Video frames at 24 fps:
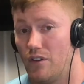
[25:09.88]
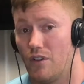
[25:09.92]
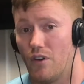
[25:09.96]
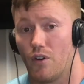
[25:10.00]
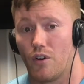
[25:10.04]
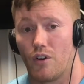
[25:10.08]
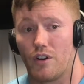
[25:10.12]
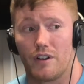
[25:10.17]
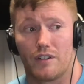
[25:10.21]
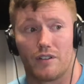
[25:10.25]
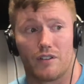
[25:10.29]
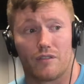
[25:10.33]

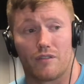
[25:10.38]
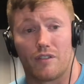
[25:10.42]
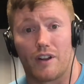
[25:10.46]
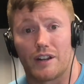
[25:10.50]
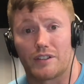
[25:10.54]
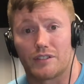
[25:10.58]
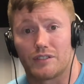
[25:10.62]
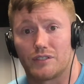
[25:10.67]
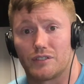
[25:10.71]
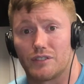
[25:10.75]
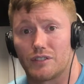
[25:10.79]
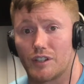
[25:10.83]
or in
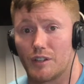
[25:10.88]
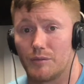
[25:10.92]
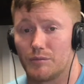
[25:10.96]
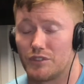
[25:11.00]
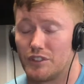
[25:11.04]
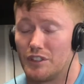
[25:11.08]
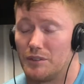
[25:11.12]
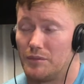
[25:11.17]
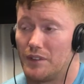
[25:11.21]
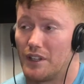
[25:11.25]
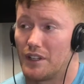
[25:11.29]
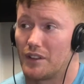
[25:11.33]
Rochester, come
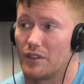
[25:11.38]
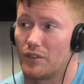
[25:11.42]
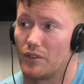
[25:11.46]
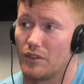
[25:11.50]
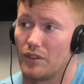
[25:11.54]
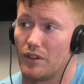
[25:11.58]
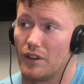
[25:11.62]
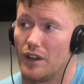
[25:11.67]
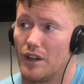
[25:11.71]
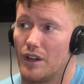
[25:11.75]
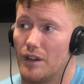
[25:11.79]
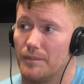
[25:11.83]
see me at the
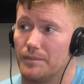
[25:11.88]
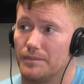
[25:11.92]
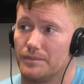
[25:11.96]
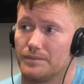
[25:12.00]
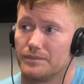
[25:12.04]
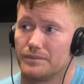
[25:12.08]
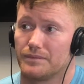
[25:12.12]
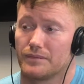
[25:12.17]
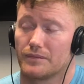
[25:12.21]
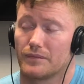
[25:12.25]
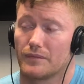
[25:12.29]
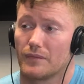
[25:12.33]

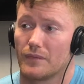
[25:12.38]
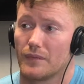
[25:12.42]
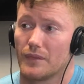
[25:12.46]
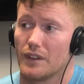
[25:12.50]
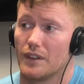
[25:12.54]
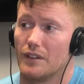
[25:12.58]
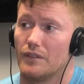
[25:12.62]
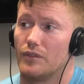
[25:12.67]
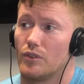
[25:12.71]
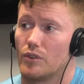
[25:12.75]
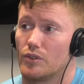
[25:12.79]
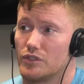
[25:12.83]

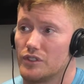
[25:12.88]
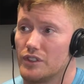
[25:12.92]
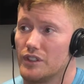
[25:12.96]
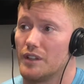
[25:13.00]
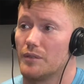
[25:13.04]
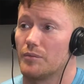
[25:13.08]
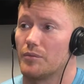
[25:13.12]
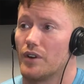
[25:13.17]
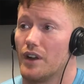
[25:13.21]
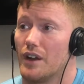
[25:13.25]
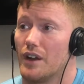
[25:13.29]
Photo City Improv.